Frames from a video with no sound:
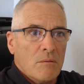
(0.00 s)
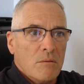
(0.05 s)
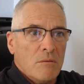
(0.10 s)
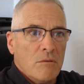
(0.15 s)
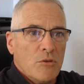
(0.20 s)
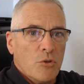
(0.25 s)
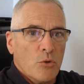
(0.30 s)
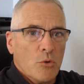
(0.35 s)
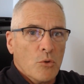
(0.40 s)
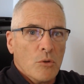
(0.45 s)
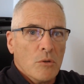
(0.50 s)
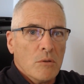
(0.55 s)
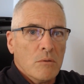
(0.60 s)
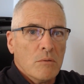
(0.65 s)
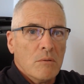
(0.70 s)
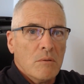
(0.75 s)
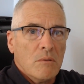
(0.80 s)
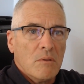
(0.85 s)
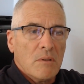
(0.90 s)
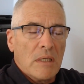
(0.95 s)
tool
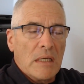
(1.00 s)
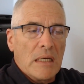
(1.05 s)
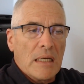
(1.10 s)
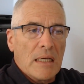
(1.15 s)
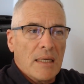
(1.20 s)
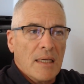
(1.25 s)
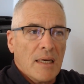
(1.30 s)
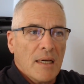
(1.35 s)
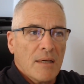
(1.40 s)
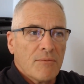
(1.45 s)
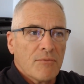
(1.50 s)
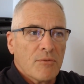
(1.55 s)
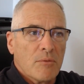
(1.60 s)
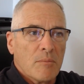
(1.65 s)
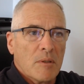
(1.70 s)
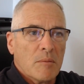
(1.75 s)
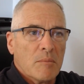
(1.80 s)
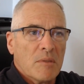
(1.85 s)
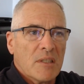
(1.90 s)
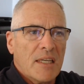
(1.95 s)
that I got for
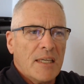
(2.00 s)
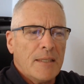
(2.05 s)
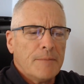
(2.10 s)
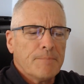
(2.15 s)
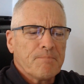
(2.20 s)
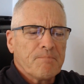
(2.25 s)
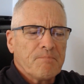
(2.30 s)
my money,